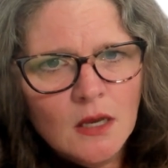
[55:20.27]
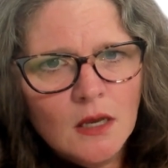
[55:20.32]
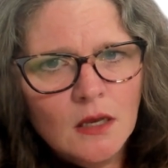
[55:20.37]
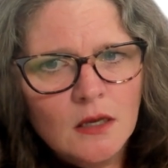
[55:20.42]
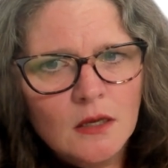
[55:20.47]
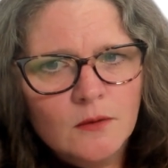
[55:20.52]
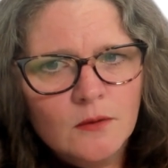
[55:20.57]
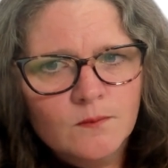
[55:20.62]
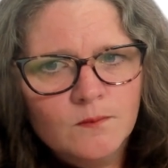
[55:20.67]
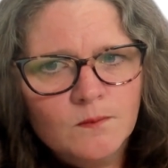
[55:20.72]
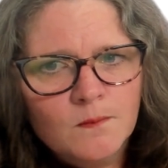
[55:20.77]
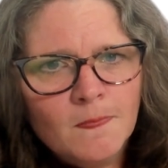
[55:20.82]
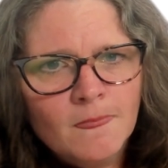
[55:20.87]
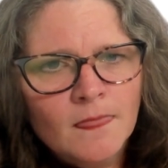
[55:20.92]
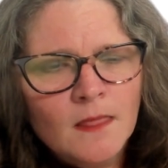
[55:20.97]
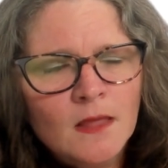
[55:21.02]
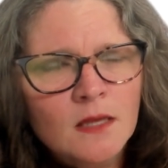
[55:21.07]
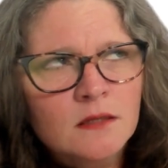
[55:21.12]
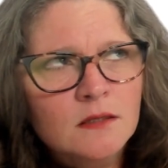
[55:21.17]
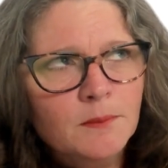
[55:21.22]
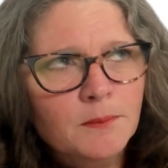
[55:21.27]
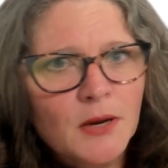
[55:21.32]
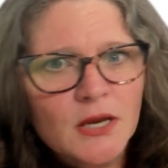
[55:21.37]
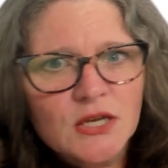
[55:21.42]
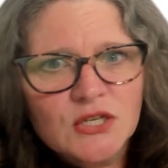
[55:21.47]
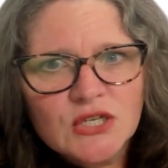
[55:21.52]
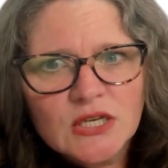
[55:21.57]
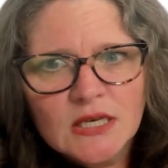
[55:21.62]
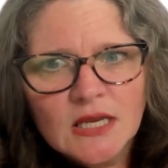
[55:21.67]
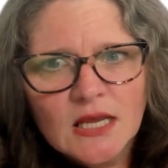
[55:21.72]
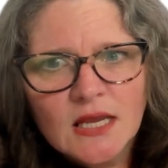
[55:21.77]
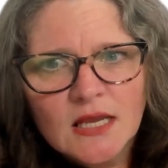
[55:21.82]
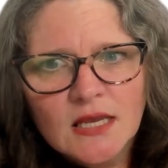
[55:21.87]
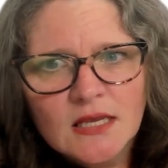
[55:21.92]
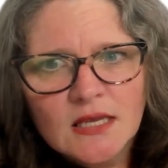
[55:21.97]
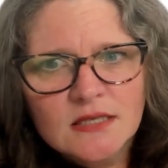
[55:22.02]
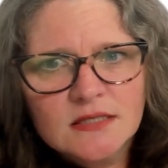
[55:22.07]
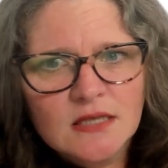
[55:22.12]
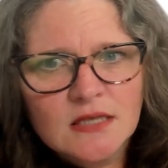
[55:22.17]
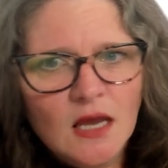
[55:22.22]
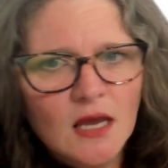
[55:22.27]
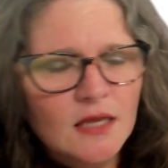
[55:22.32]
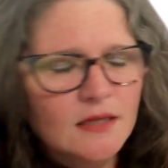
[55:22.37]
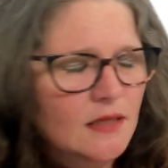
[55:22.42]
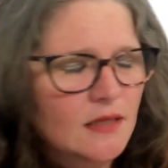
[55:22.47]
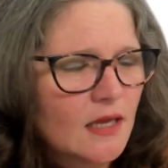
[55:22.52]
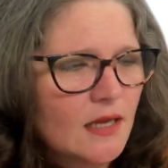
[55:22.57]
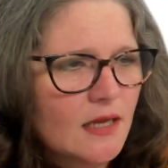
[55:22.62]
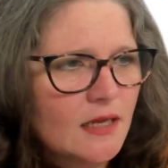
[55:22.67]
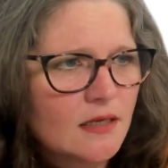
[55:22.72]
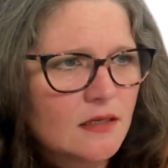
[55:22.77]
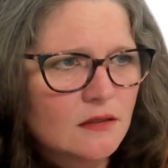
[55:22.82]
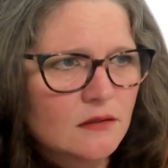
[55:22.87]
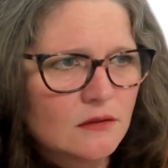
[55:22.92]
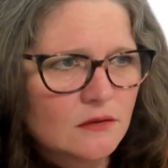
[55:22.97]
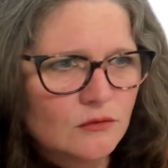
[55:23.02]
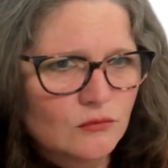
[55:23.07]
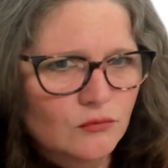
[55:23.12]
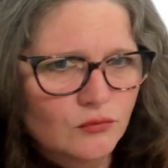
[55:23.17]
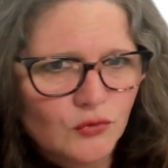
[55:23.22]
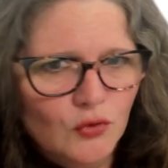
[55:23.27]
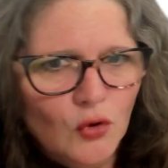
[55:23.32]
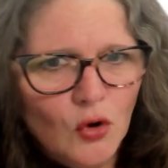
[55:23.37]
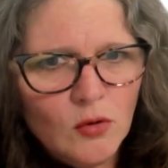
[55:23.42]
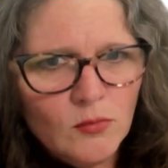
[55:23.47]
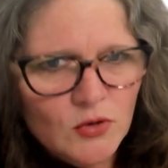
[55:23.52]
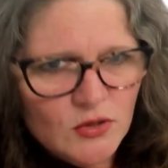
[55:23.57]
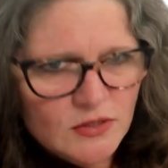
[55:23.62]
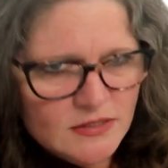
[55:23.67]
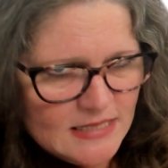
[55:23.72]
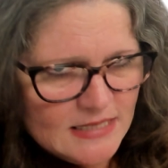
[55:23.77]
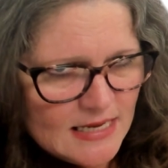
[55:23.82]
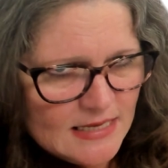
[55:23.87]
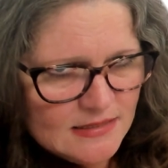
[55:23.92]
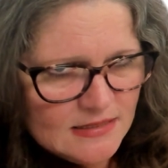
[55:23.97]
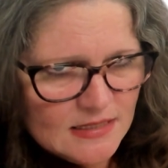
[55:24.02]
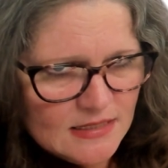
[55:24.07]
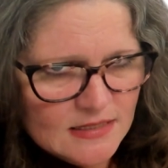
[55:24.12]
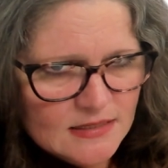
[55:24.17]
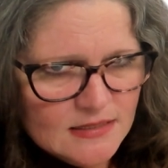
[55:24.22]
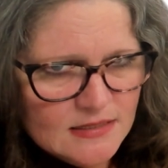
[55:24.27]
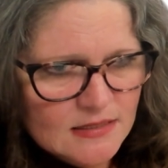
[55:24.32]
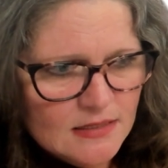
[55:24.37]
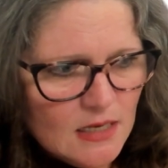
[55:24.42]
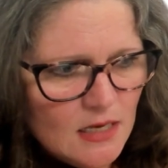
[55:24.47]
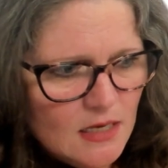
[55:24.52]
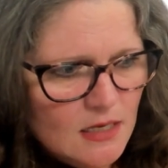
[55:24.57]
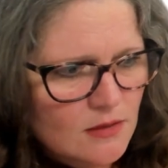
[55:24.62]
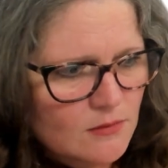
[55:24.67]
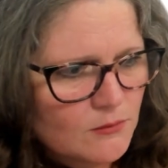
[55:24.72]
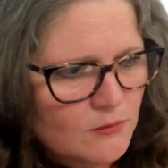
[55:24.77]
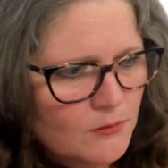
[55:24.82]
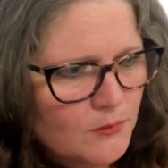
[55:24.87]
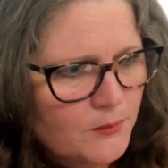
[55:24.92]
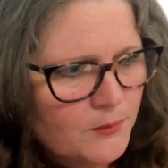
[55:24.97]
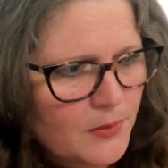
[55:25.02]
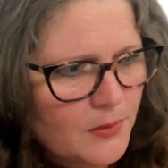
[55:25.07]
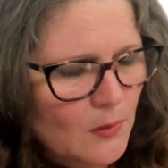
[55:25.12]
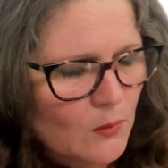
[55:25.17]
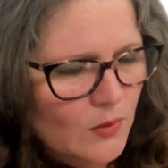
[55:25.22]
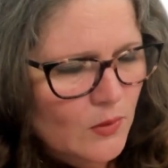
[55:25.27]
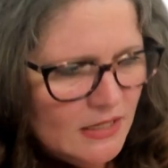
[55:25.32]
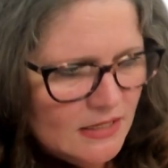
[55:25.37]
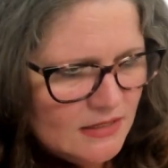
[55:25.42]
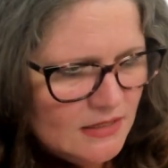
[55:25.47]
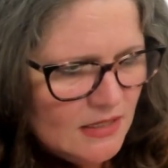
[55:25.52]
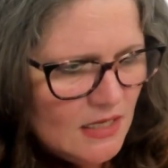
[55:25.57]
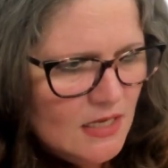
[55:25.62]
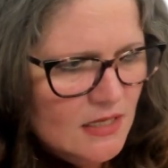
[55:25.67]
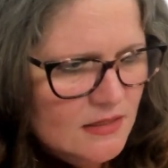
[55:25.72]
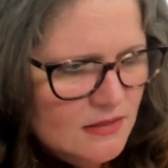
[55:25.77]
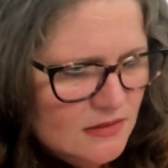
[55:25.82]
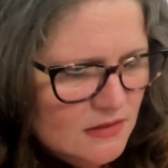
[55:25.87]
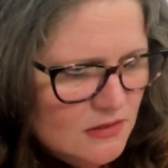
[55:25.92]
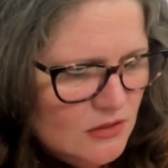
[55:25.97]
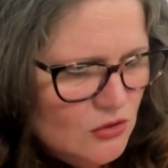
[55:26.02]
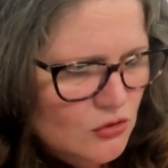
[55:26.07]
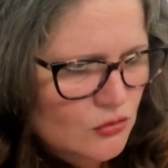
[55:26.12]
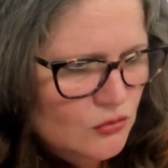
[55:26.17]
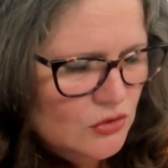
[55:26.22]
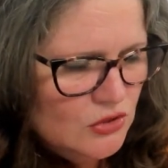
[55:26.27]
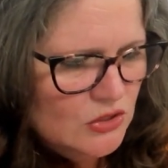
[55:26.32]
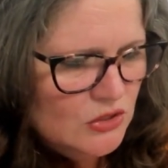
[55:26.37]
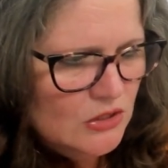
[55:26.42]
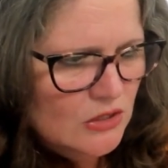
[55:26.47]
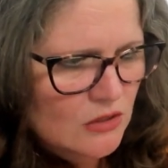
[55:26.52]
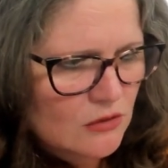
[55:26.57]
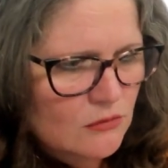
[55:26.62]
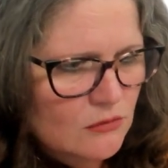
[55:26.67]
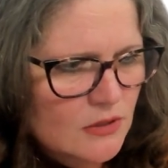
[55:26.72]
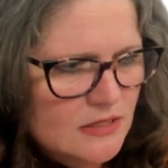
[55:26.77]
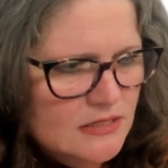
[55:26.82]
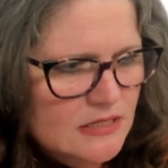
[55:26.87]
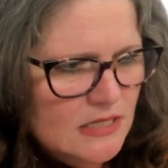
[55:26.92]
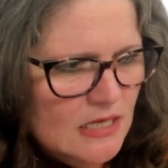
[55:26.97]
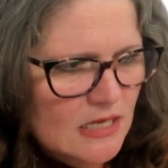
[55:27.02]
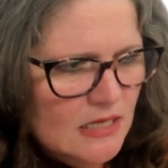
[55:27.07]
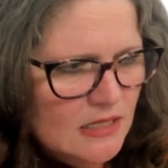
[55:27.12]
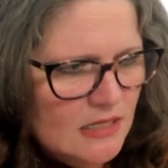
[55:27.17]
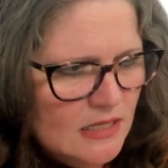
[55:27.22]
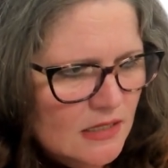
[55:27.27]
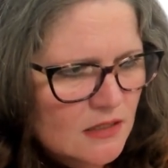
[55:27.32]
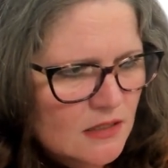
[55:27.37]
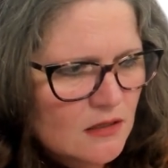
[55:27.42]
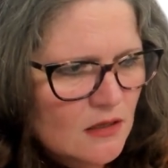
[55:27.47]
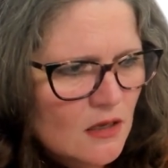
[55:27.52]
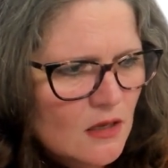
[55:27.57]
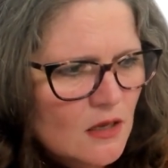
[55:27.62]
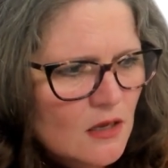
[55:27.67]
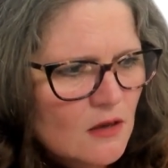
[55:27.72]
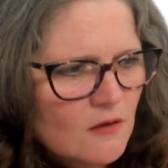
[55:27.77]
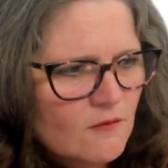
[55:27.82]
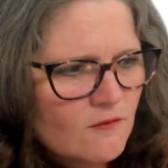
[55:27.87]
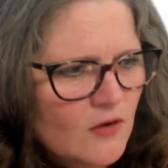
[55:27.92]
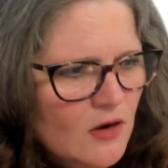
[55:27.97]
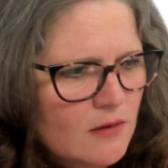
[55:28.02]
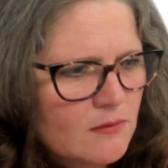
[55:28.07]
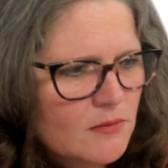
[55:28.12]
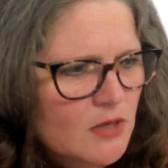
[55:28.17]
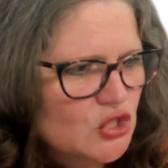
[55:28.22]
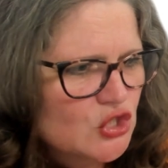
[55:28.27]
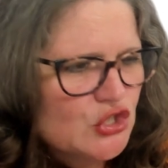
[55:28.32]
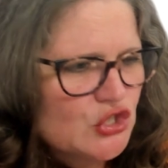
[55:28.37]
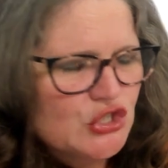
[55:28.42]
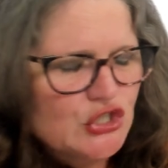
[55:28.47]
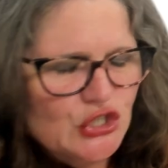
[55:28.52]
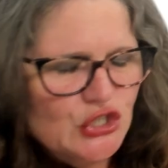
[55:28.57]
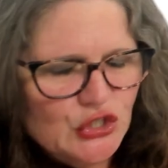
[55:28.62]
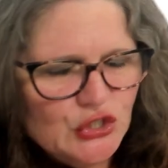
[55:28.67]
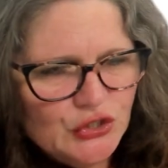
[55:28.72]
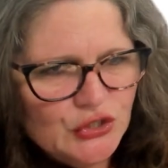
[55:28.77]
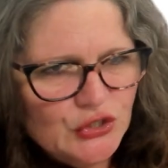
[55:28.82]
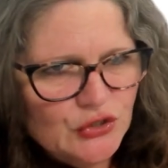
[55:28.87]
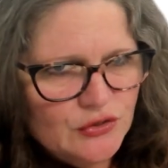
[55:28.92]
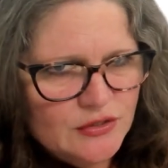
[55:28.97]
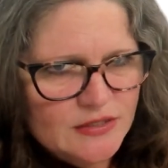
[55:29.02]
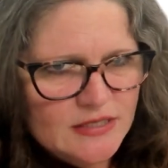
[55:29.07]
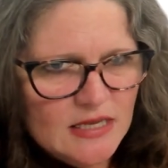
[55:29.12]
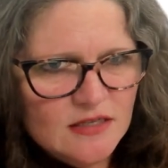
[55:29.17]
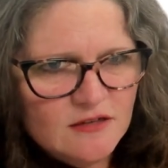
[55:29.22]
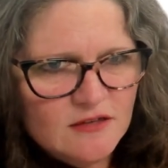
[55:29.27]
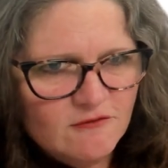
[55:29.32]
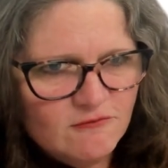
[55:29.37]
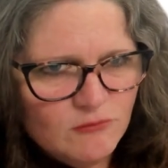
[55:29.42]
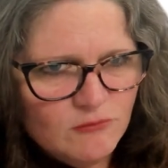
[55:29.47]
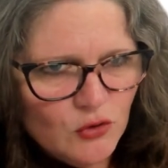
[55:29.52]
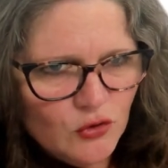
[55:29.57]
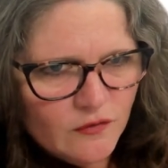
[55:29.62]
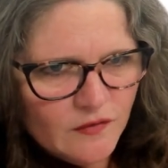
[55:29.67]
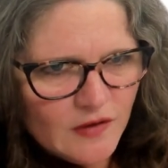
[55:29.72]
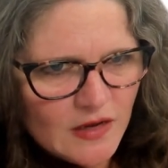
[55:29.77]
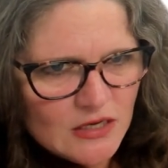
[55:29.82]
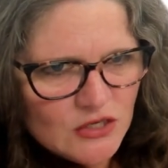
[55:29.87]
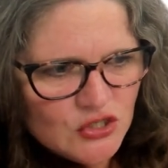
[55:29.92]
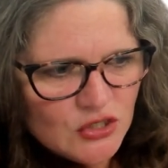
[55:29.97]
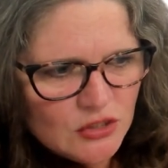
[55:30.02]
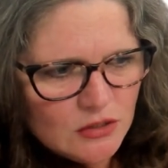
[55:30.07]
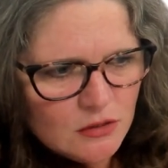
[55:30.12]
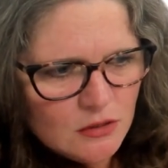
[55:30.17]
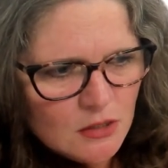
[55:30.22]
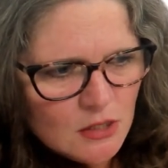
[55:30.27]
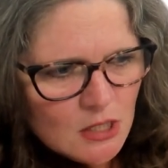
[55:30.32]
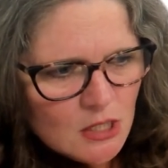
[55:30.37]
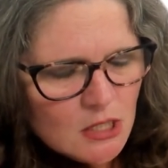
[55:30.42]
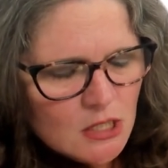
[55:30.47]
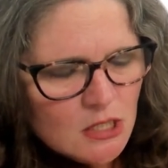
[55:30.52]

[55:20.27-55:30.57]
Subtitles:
um Depression is unlike normal sadness, but what it does do to you is it can very much dull your sense of motivation.